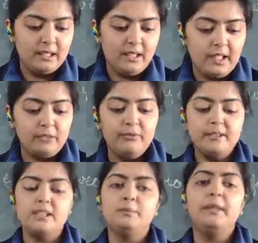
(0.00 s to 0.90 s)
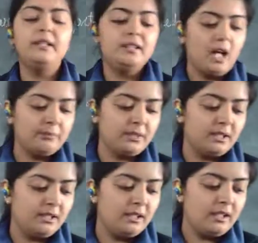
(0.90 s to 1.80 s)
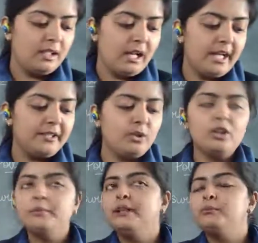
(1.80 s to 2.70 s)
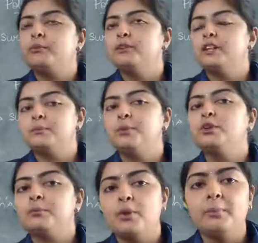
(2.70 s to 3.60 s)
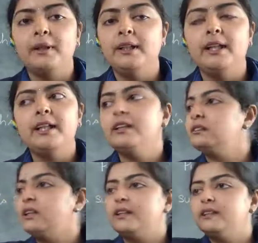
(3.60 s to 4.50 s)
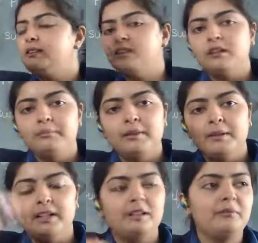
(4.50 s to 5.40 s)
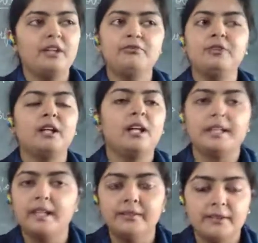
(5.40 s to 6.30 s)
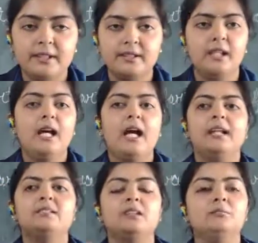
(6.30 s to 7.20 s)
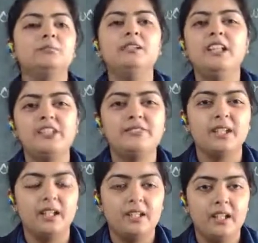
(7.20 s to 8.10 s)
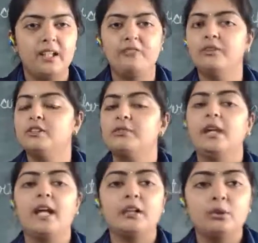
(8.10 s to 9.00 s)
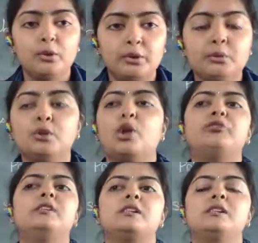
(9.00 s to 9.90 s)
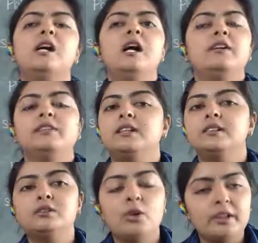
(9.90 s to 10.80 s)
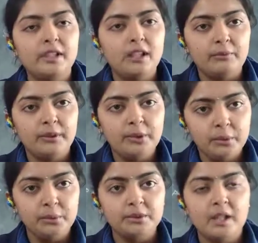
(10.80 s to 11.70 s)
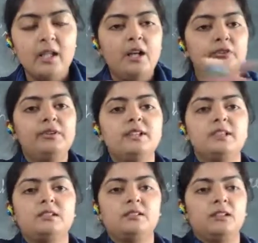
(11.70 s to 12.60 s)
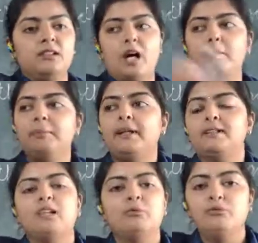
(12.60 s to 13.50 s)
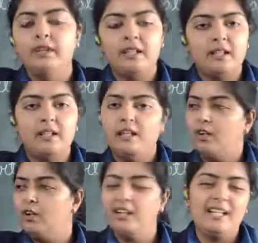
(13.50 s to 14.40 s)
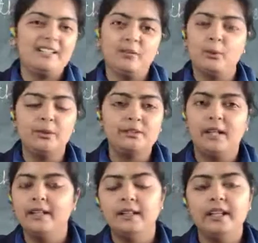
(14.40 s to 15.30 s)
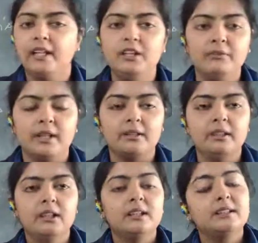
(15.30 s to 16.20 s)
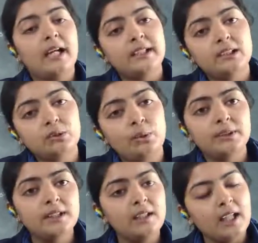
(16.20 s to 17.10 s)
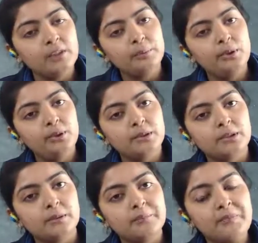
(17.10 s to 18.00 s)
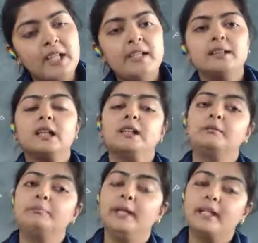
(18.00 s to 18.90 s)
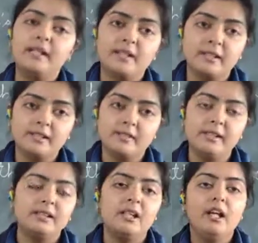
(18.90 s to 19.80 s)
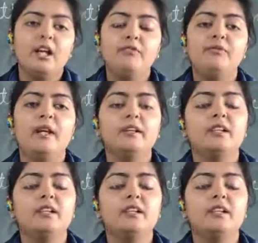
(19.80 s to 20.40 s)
which is being dumped and not being disposed properly. It is if we are cutting trees and some leaves are there which we cannot use or which is not in our use, we just dump it somewhere at roadside and anywhere. That is causing land pollution. The big industries, if they